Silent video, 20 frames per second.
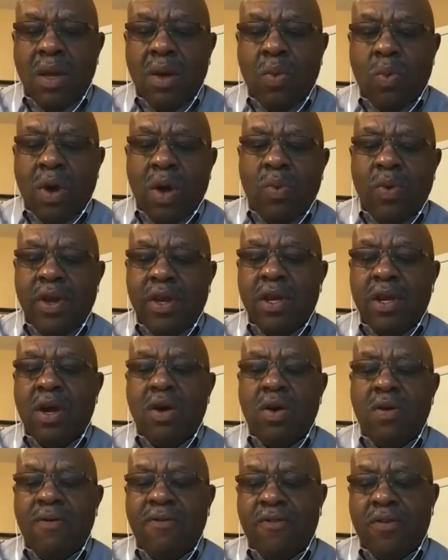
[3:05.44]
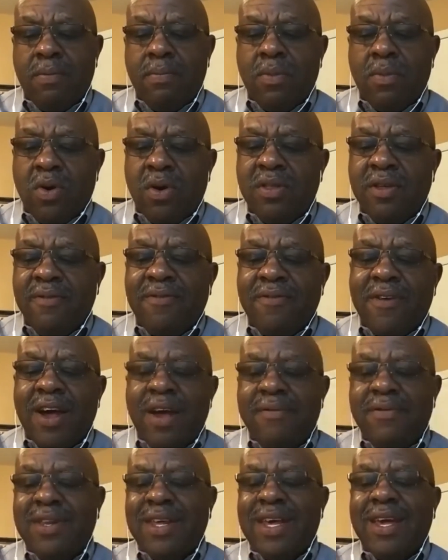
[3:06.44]
What we know from more than
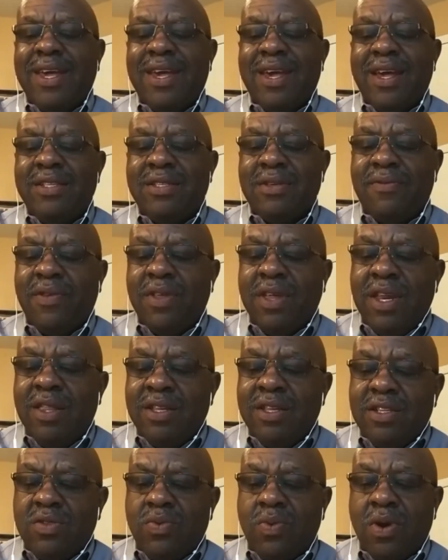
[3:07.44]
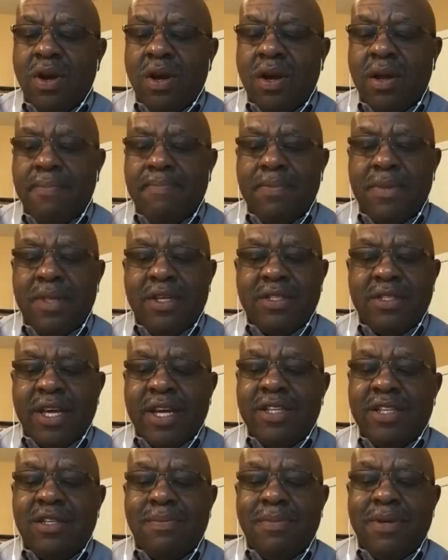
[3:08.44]
5 decades of leading this work is
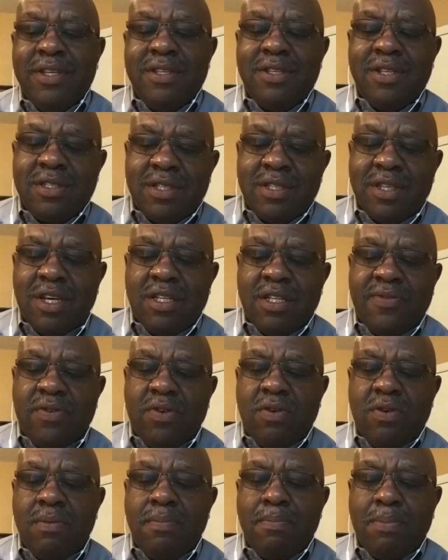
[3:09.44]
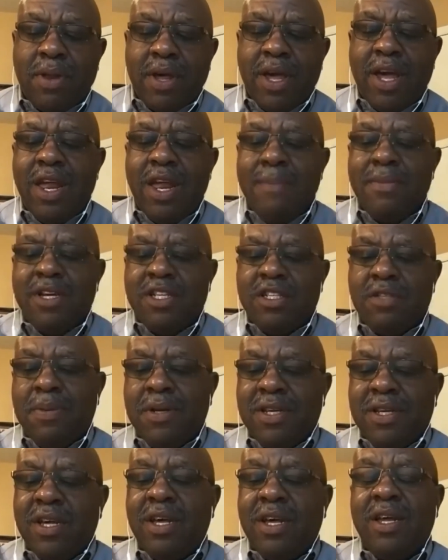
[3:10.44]
that to be successful, planning must be
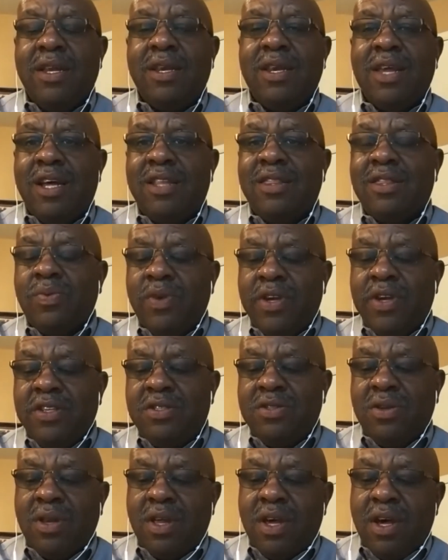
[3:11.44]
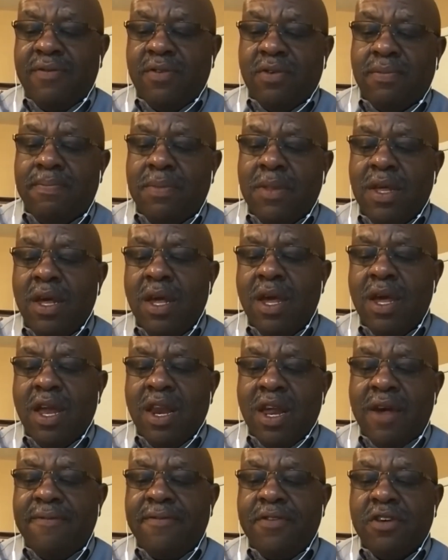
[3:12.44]
done at the regional level, and
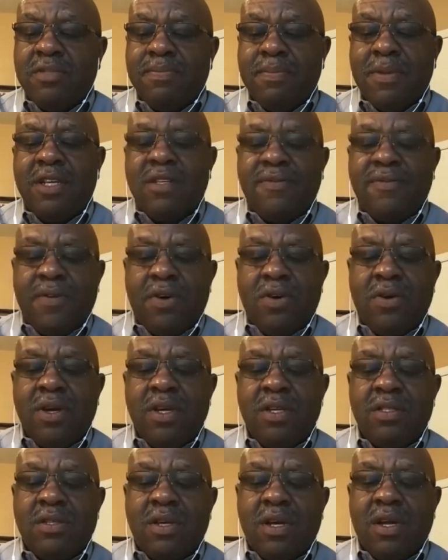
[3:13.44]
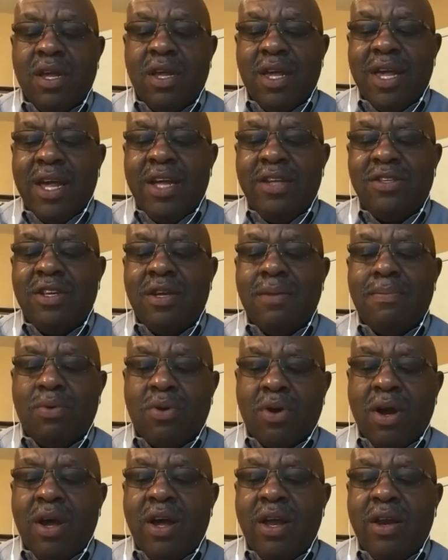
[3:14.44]
efforts must focus on engaging a
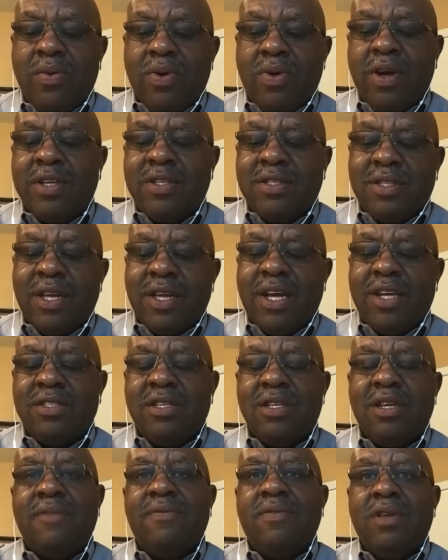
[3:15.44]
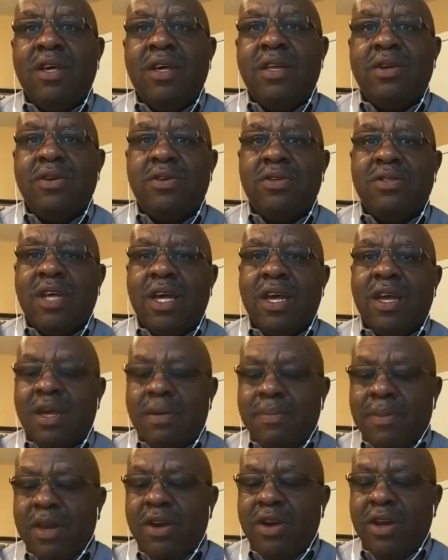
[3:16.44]
broad cross-section of leaders and
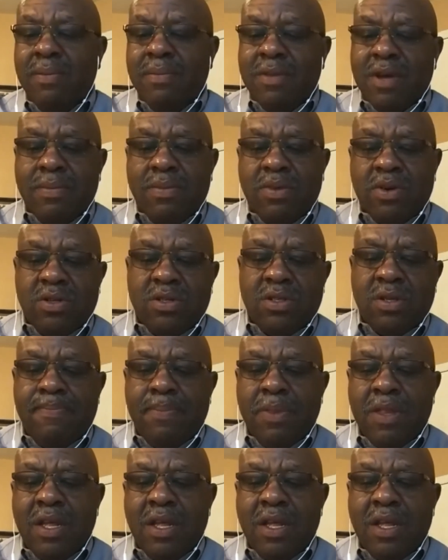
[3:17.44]
community members.